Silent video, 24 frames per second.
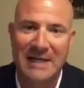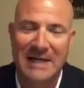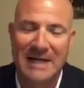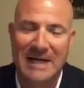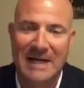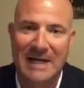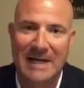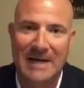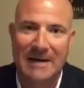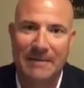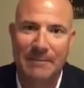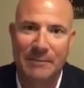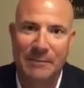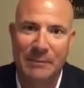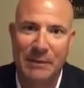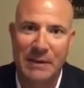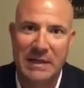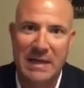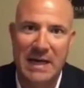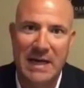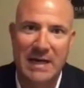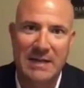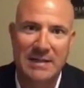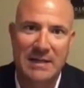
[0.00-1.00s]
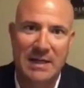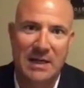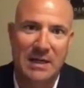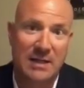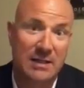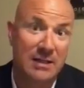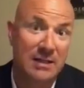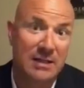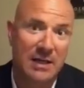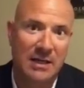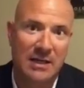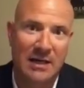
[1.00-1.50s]
bonanza on
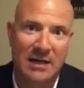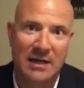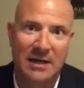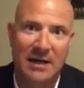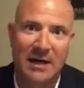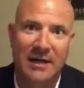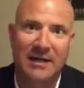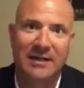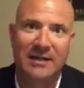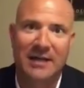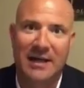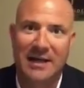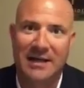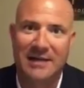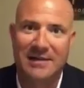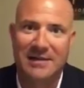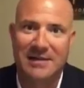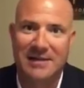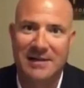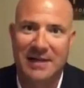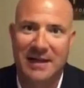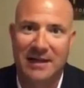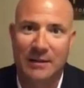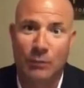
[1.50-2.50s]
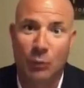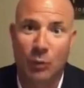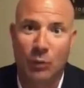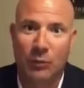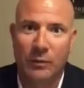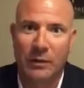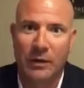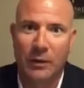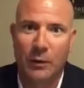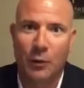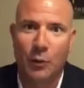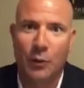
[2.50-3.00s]
a Sunday night and said,
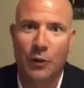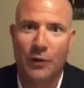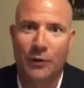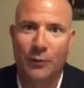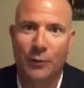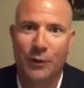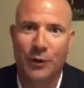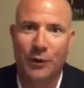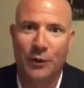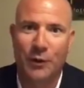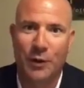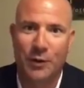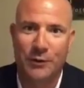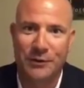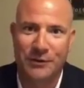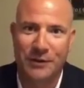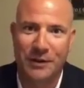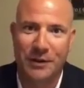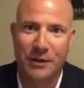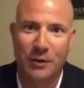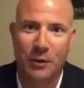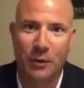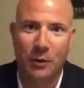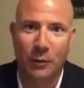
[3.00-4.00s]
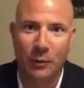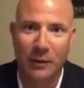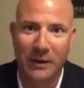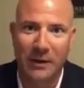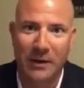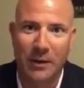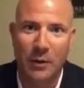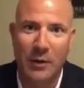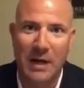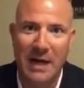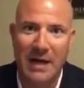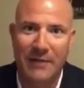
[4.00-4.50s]
we're closing the gold
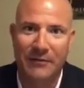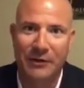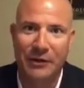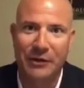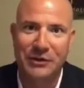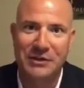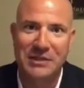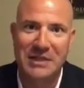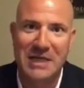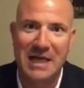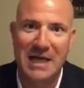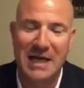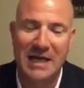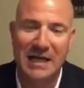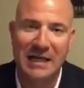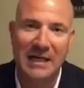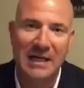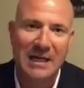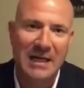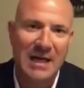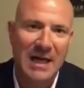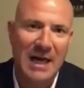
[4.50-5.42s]
window. Have a good day.